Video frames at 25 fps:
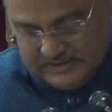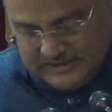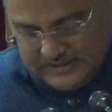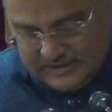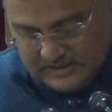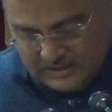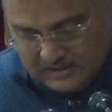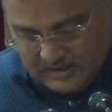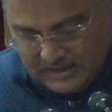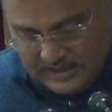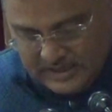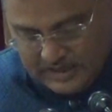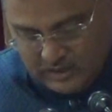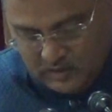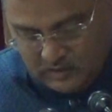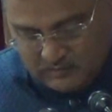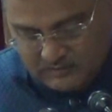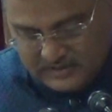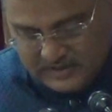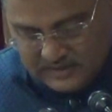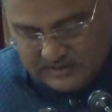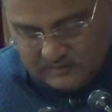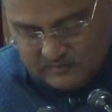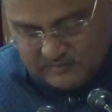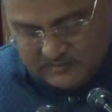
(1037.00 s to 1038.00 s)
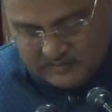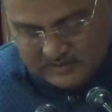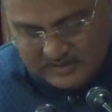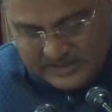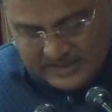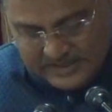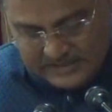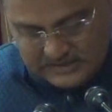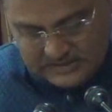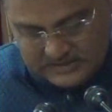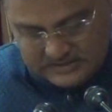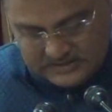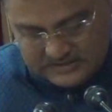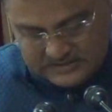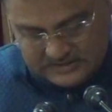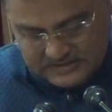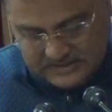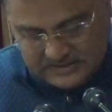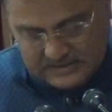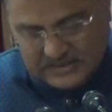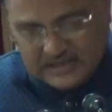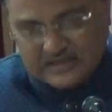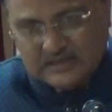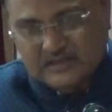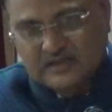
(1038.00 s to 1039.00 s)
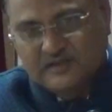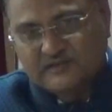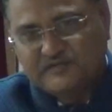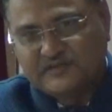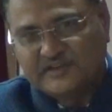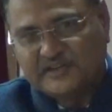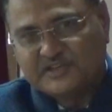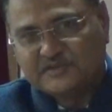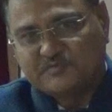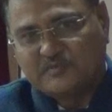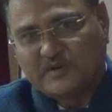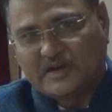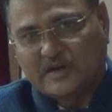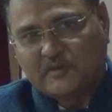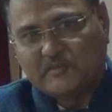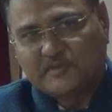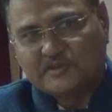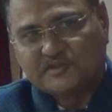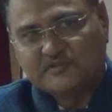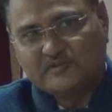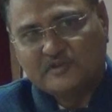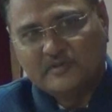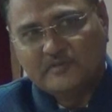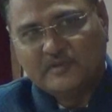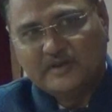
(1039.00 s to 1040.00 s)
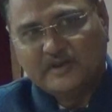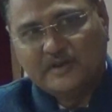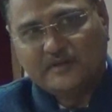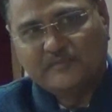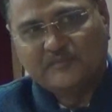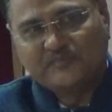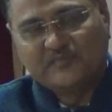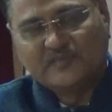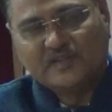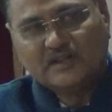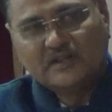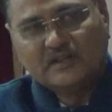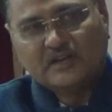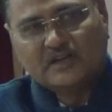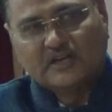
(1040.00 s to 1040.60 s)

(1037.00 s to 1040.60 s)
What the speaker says: taken care of, then I see that the fish farmers will be